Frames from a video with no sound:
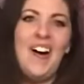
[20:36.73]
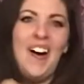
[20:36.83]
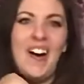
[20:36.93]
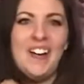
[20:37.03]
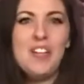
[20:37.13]

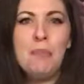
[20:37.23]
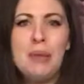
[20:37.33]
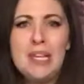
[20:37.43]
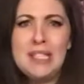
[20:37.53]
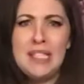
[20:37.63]
are you
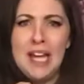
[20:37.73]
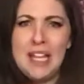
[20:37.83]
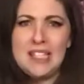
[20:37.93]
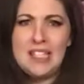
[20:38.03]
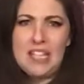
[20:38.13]
busy? I
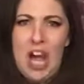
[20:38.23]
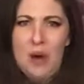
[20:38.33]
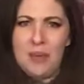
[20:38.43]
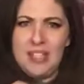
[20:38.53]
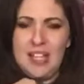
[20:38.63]
said,
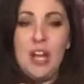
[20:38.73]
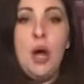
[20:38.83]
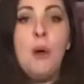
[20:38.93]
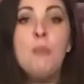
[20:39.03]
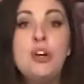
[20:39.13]
no. He said,
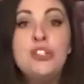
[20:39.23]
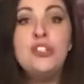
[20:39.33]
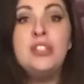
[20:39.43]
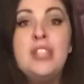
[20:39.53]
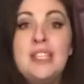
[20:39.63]
push
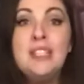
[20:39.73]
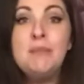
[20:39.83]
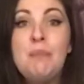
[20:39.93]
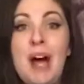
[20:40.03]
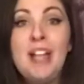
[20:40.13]
this
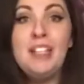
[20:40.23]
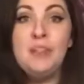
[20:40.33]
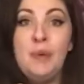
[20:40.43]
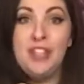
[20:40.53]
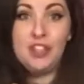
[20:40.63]
button
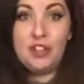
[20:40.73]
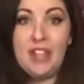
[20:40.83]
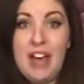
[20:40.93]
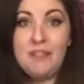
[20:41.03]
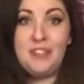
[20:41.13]
with your
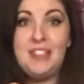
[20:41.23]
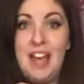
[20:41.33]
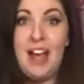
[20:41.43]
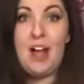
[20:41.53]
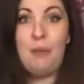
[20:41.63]
left
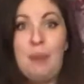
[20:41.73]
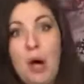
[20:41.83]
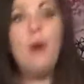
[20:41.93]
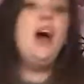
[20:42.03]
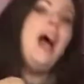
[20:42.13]

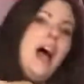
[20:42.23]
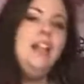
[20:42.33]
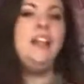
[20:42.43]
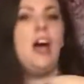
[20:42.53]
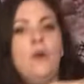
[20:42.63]
elbow.
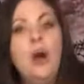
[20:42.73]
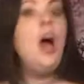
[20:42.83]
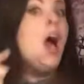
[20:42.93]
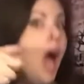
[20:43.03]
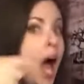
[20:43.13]
Hello,
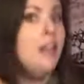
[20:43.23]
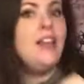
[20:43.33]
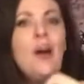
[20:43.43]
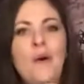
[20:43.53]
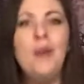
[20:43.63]

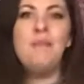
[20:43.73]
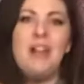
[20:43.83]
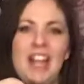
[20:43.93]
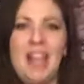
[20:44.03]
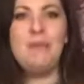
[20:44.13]
hello, my
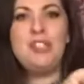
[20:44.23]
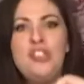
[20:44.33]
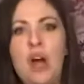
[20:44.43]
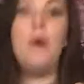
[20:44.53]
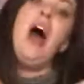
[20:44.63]
name is
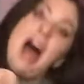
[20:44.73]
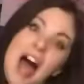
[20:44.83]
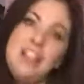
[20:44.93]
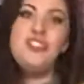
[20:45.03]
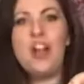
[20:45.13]
Joe.
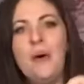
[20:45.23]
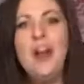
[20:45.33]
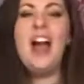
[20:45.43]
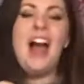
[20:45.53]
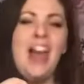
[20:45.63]
Hi, Joe.
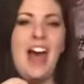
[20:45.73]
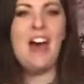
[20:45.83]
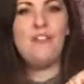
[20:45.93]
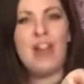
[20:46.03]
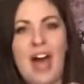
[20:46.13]
I
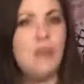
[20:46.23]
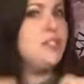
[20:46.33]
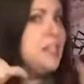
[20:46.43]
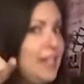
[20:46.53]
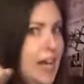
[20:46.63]
have a house,
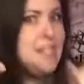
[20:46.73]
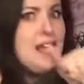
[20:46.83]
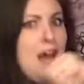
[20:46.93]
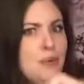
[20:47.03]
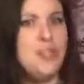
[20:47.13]
nice
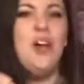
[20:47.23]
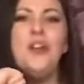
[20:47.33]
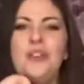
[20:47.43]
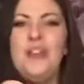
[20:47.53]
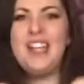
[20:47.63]
house,
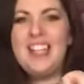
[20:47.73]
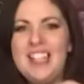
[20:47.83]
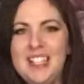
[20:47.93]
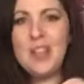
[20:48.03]
3 kids,